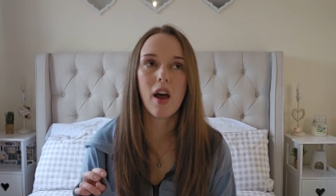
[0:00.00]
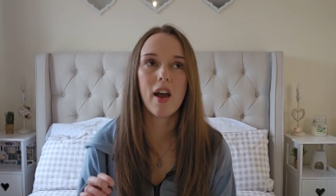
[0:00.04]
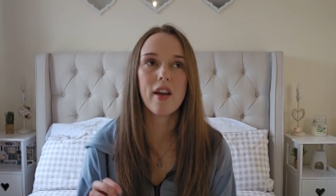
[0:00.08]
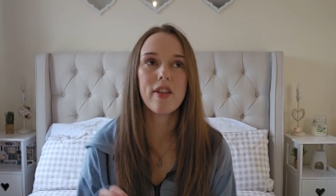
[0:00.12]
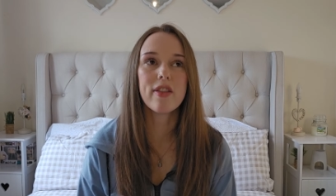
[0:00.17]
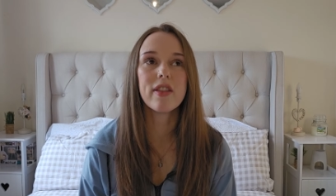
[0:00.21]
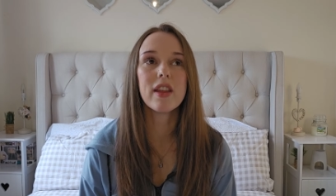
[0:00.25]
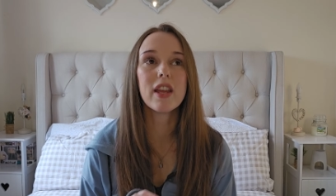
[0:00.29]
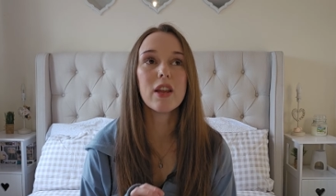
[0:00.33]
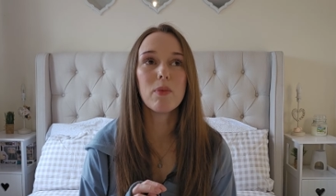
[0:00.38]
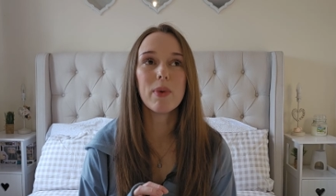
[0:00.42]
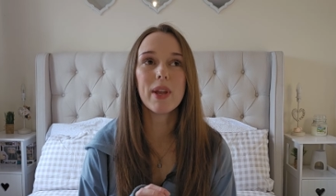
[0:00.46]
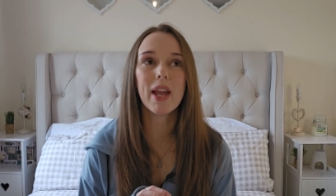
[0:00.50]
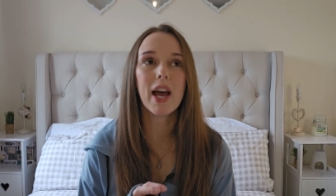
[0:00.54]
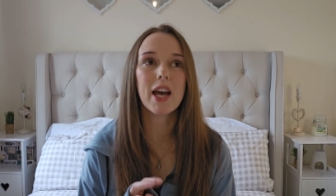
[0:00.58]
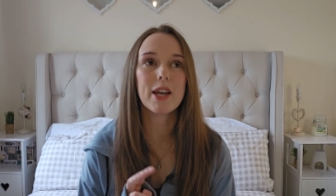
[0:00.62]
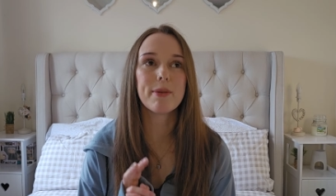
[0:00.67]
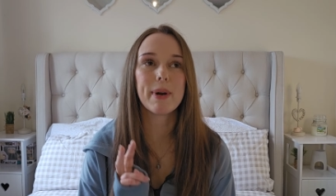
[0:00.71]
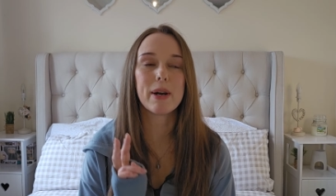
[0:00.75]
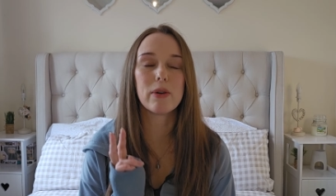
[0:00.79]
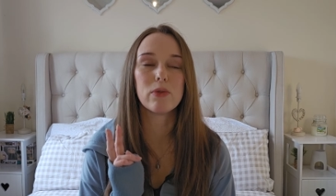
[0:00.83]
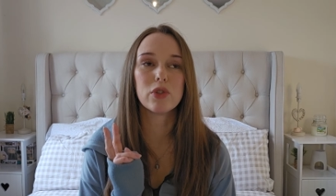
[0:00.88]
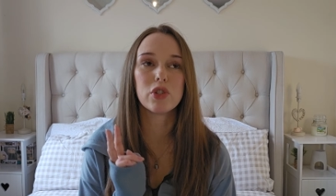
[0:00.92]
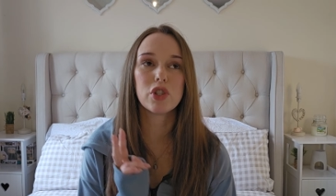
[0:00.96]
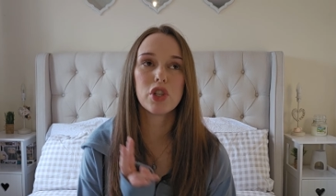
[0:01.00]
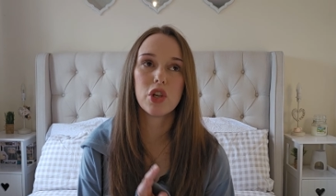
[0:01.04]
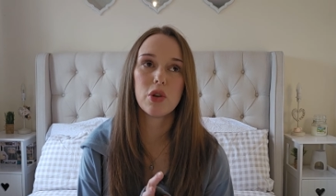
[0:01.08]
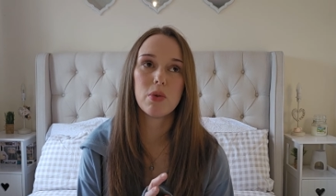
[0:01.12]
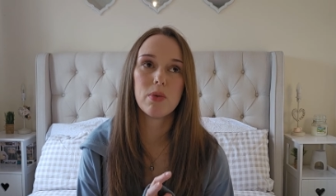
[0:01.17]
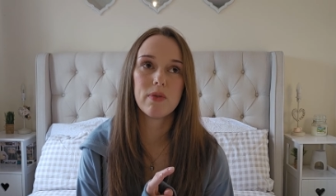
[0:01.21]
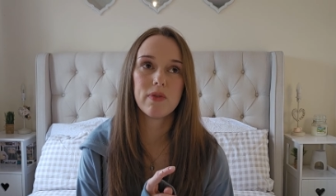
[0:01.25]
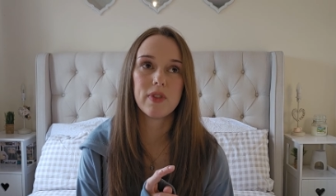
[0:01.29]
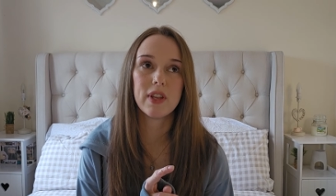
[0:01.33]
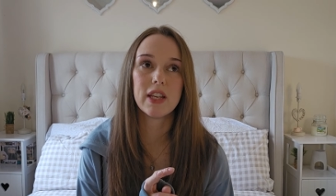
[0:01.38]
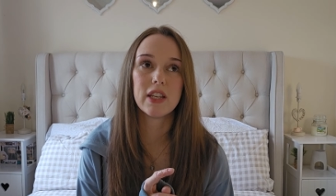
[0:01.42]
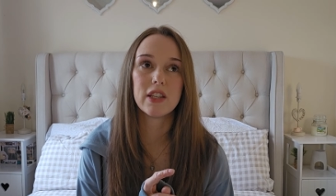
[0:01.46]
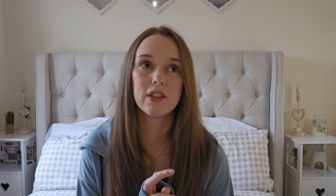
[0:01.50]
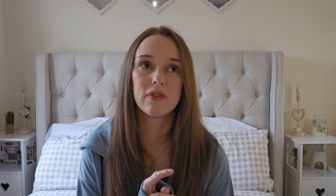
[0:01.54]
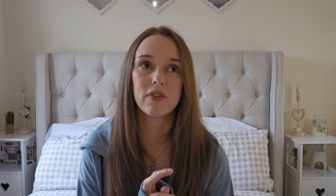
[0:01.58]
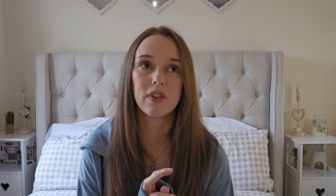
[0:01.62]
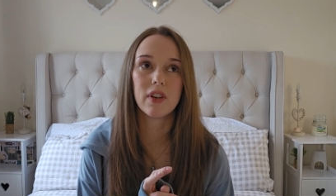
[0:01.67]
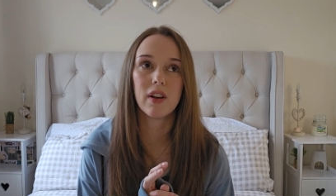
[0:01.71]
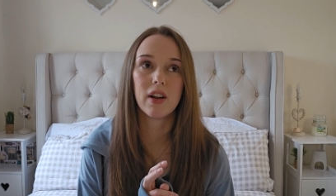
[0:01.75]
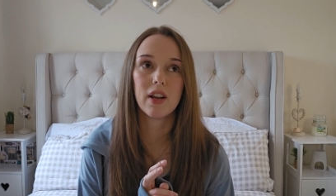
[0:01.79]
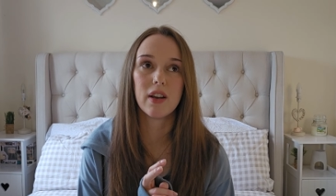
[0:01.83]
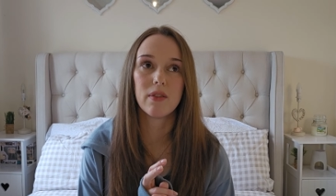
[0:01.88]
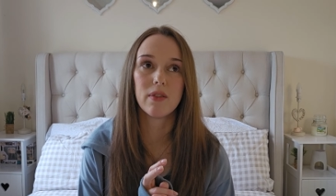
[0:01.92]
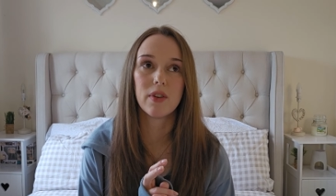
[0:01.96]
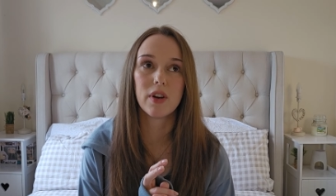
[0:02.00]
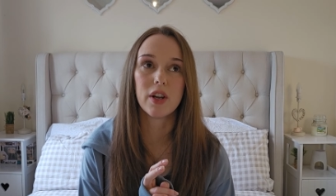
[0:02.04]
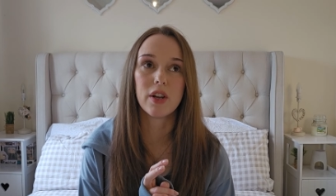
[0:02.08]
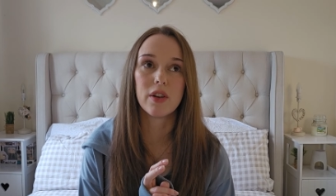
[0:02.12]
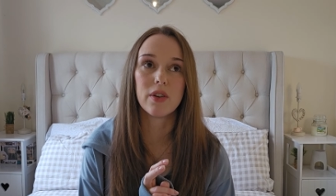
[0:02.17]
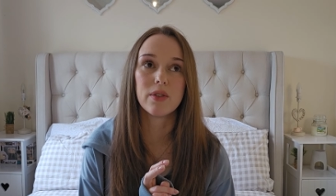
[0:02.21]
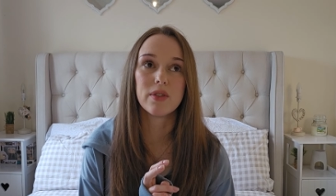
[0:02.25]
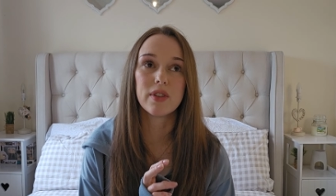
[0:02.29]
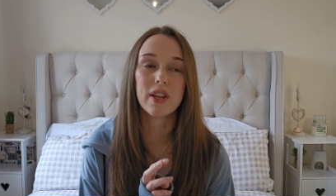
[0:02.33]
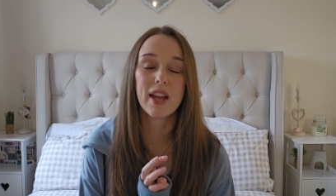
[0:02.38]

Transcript: I think we had about 2 of these for Lila Rose,